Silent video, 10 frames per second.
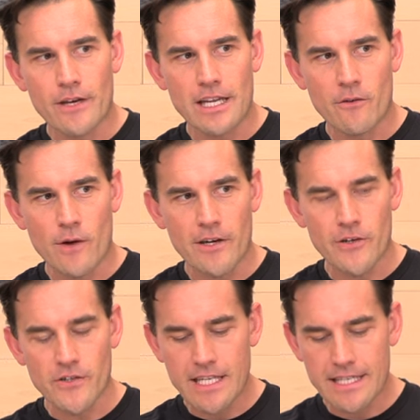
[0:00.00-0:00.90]
any
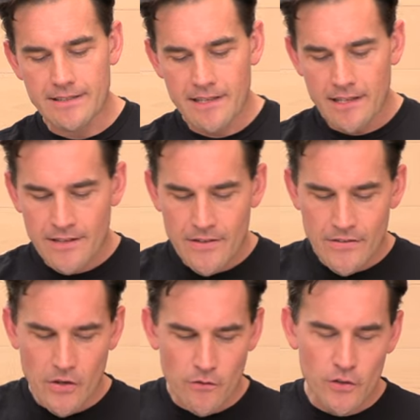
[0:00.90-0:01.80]
rider's needs.
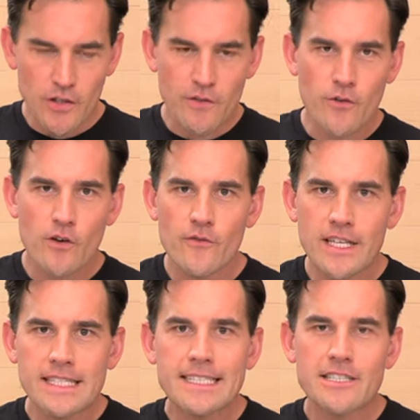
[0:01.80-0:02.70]
So if you're looking for a
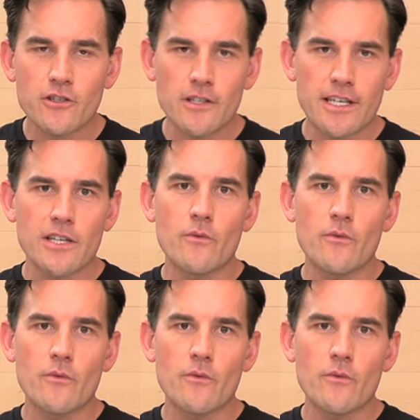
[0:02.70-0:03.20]
vintage lid,